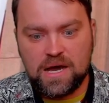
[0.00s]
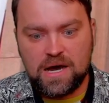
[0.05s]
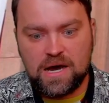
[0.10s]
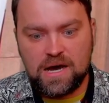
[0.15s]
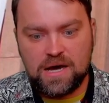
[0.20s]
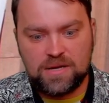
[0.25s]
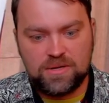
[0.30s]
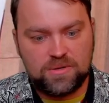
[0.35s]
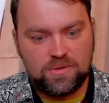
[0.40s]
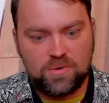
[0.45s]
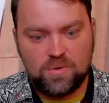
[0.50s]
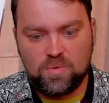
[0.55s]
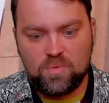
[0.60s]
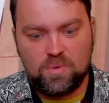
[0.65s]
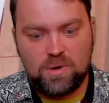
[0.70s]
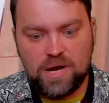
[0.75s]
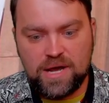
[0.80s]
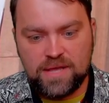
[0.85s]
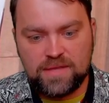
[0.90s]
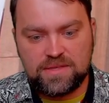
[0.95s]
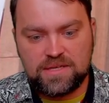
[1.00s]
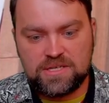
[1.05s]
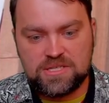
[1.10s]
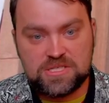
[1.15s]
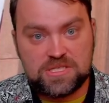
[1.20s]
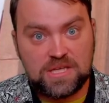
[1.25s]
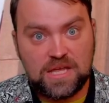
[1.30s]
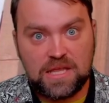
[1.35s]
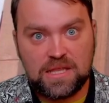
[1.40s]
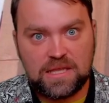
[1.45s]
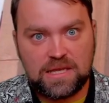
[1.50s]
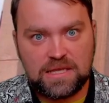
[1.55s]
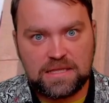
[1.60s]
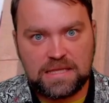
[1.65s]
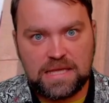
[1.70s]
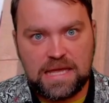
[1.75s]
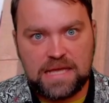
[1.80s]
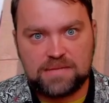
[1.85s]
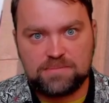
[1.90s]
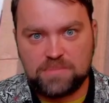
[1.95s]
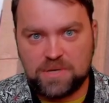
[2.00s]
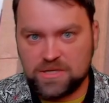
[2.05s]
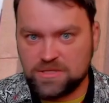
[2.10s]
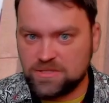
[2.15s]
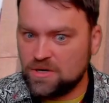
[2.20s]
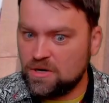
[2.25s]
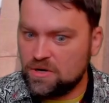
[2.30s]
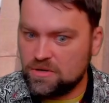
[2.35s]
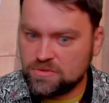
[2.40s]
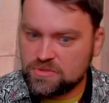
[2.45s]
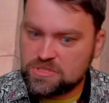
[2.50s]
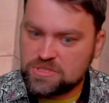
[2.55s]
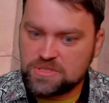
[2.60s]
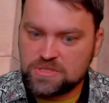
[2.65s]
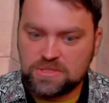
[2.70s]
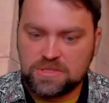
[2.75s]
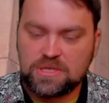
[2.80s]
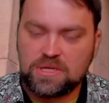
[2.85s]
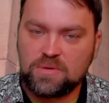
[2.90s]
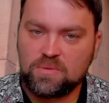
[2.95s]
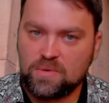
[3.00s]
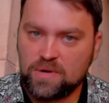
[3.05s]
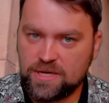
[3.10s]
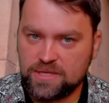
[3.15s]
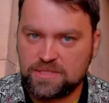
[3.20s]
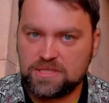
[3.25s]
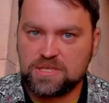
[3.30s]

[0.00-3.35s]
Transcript: I don't know why they say it like that, but also quite